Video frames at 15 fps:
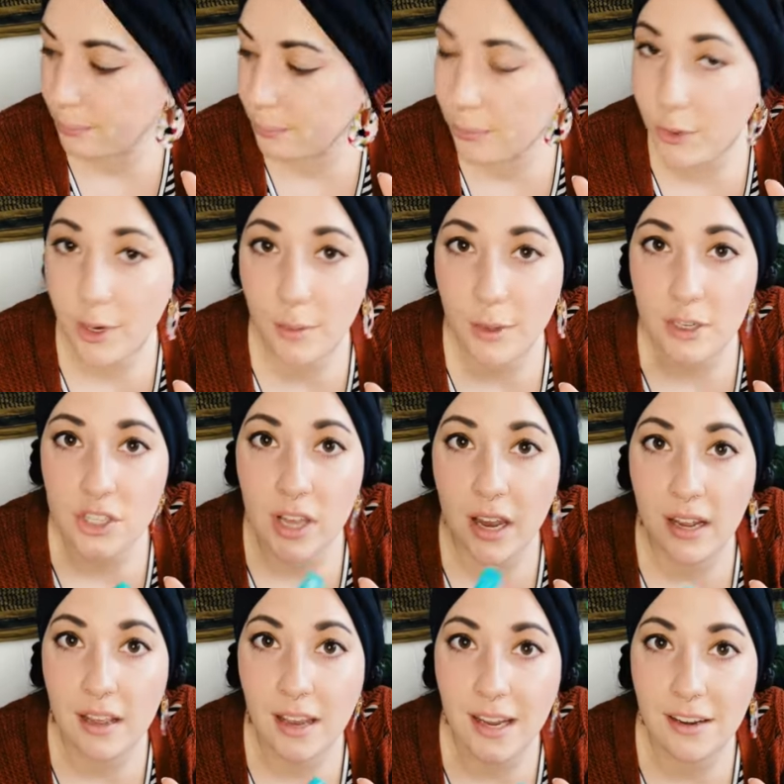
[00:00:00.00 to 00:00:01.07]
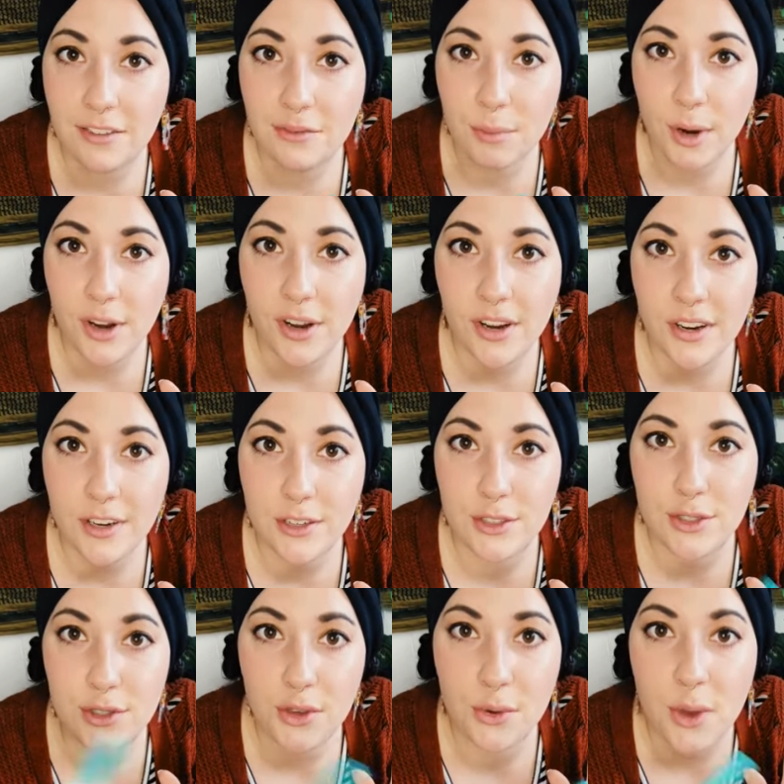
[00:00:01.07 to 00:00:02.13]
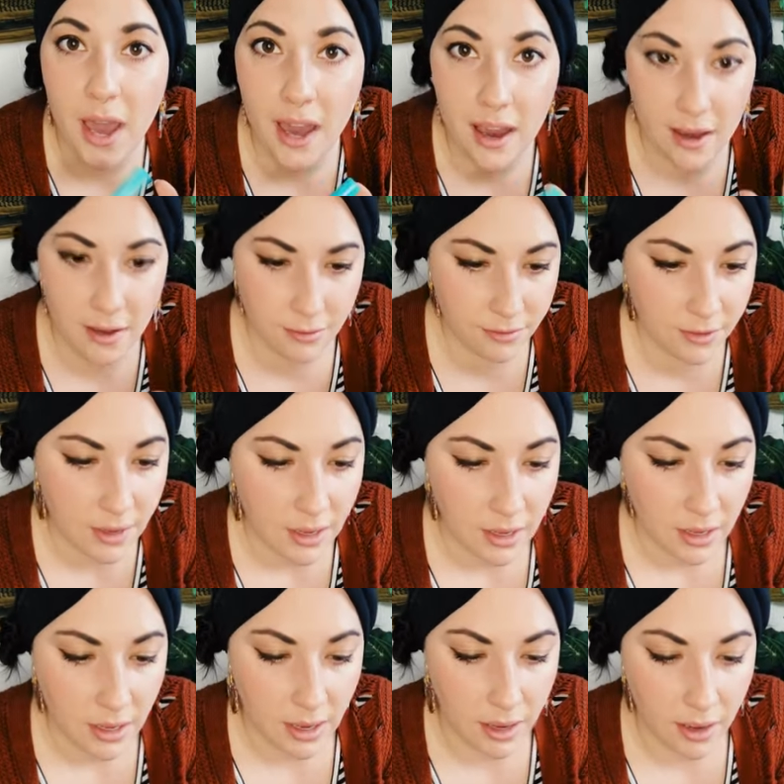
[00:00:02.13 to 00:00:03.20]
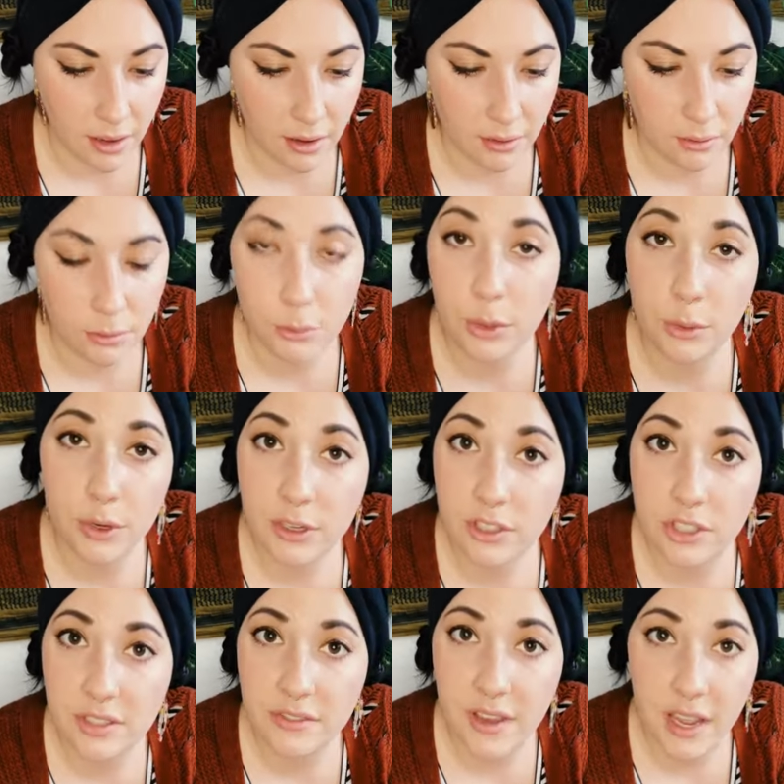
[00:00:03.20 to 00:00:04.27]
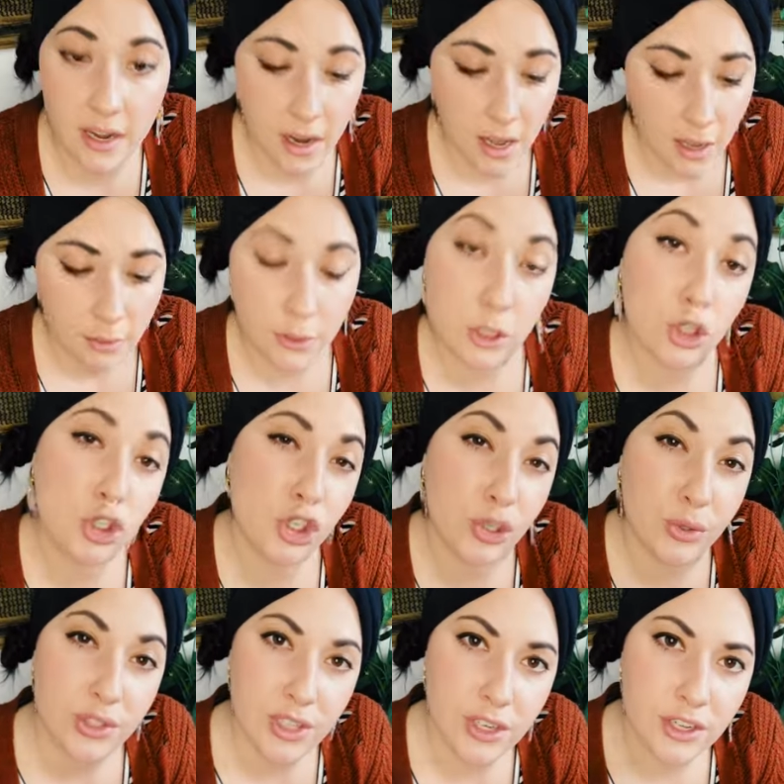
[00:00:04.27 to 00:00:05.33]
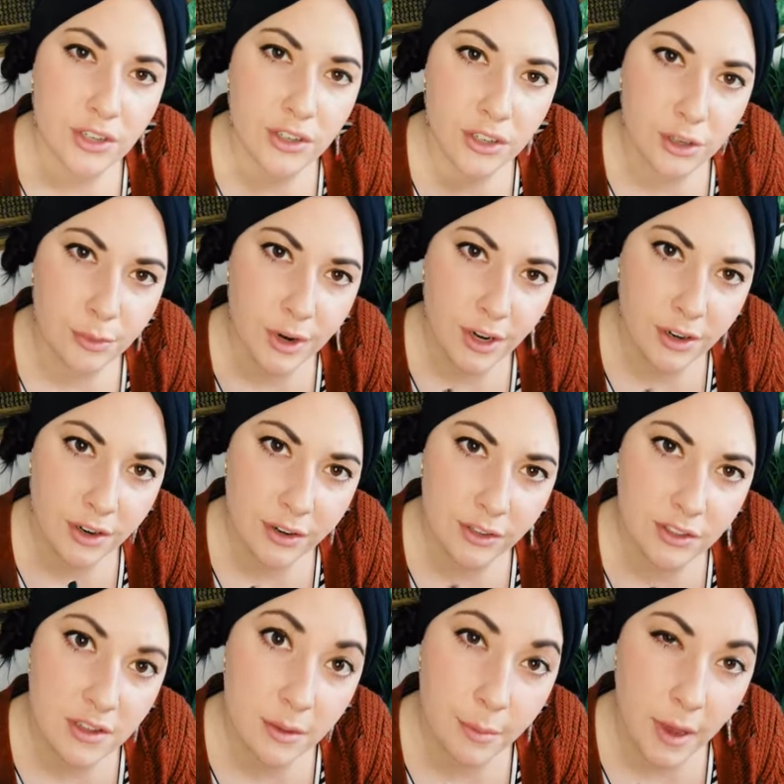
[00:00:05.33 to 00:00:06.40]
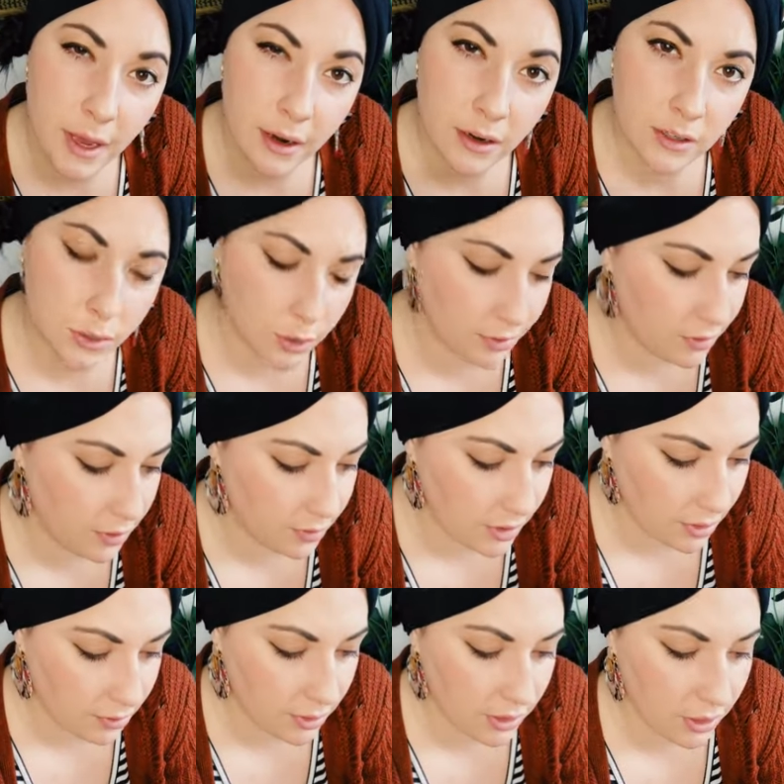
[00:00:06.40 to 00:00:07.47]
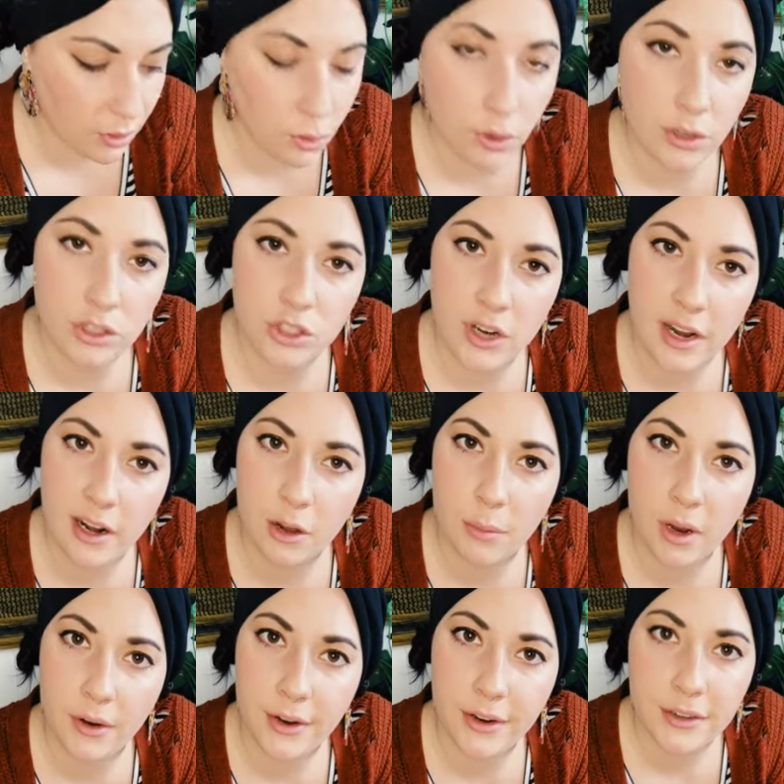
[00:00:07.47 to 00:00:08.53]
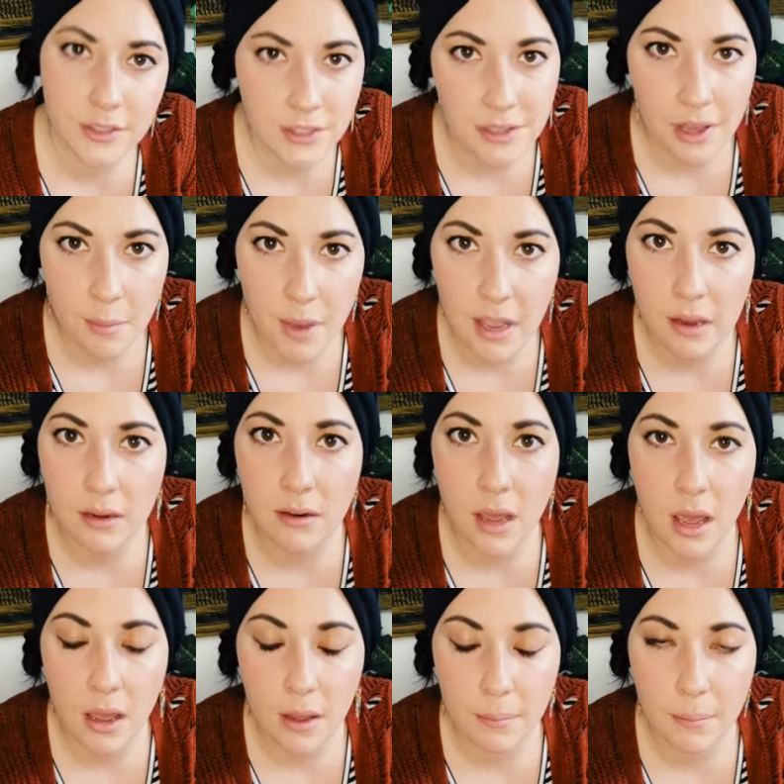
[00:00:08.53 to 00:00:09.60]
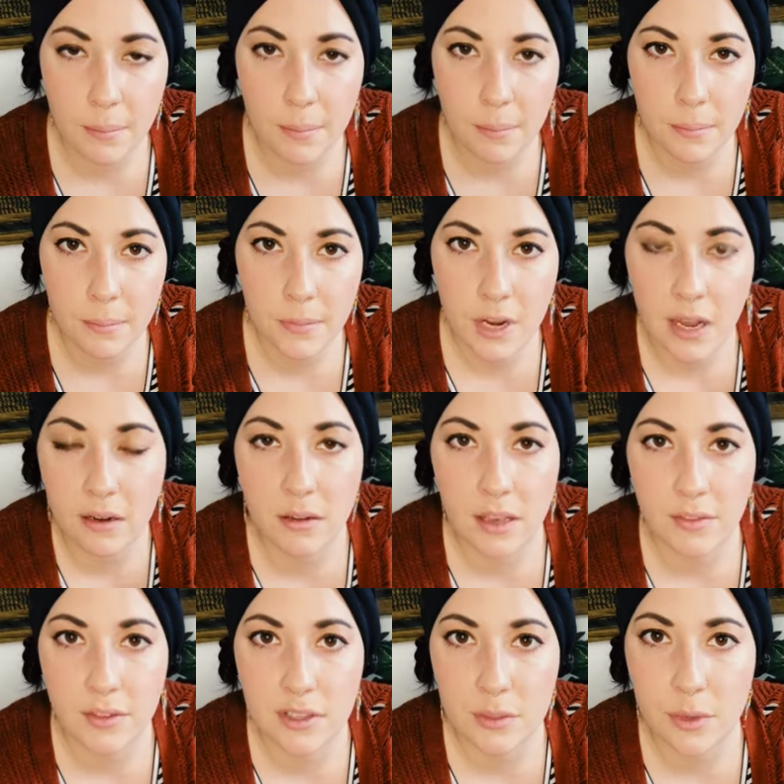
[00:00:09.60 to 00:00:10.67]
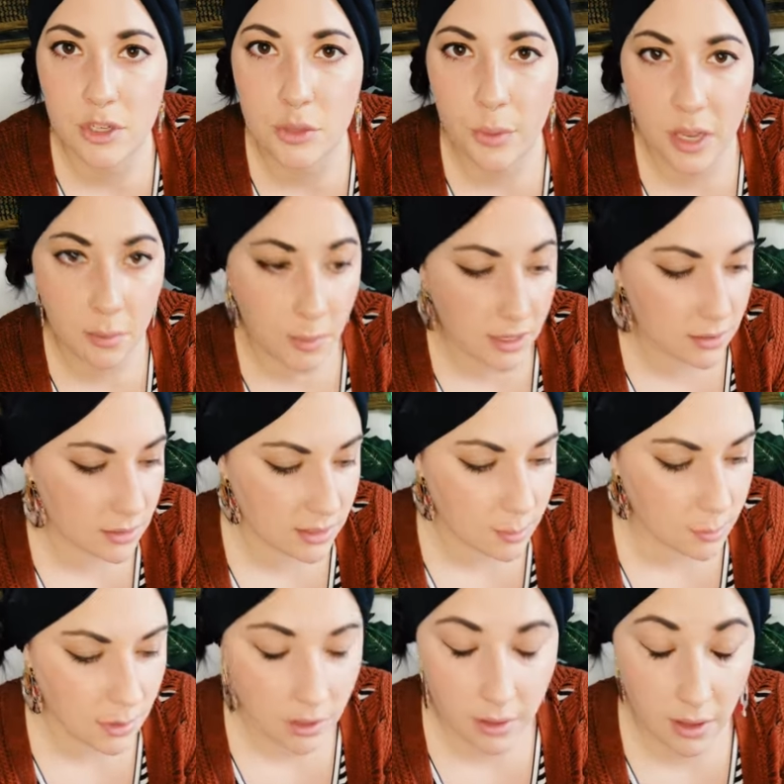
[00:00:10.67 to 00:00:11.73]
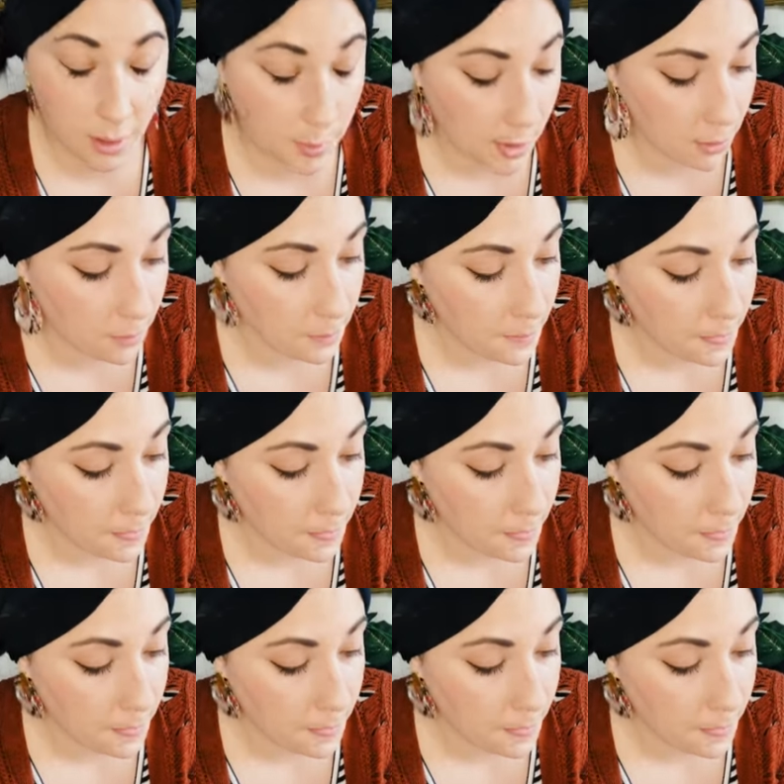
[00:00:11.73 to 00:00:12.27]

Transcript: pretty much any kind of markers you have uh, will work just fine. The juicier your markers, the better. So if you've got really old dried out markers, they might um, not give as much pigment, something to think about.